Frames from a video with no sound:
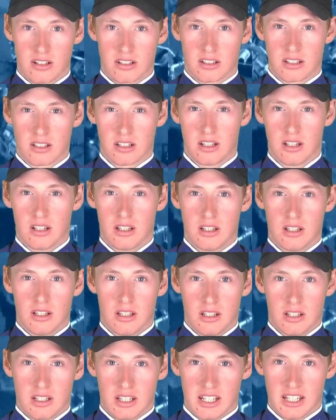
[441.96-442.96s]
and
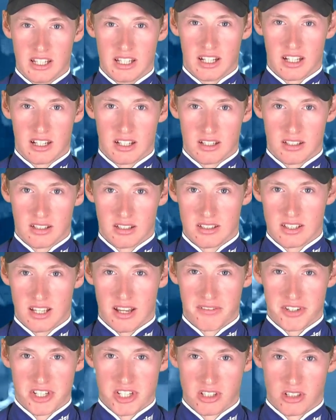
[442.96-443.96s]
he
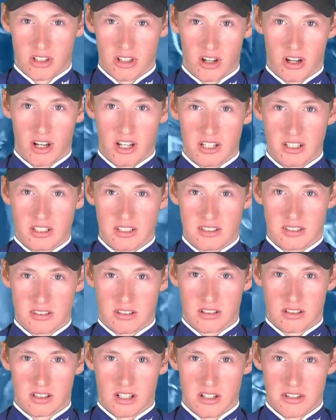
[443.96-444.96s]
savaged the line, and his
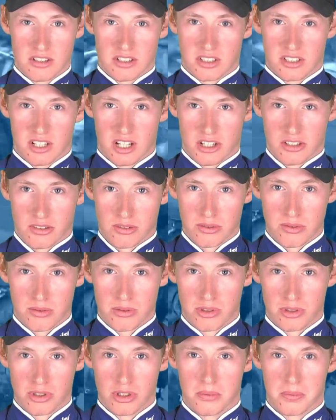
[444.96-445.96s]
closing sectionals were
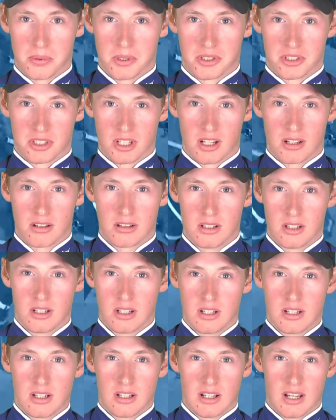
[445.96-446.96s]
super. So
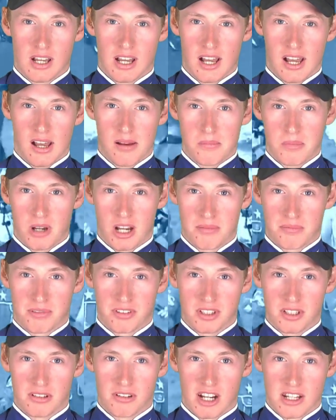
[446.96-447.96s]

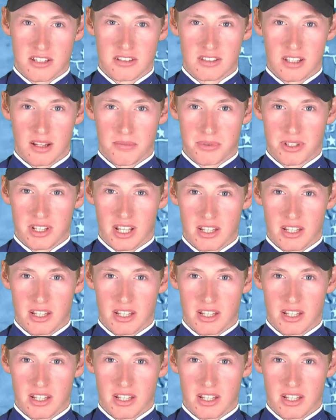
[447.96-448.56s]
hopefully he races up to that